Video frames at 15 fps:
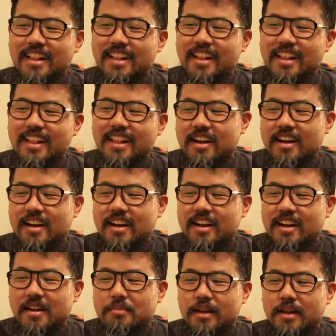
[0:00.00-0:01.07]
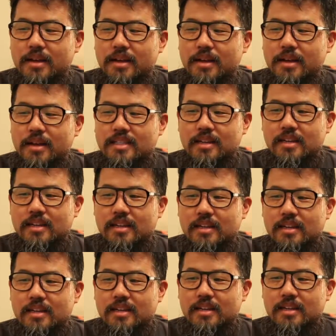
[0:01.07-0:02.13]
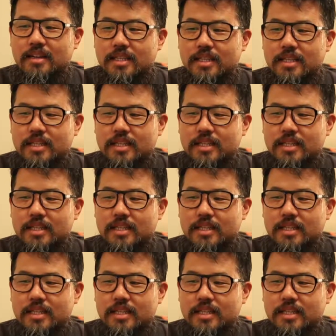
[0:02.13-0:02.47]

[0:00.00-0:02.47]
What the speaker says: but where was I?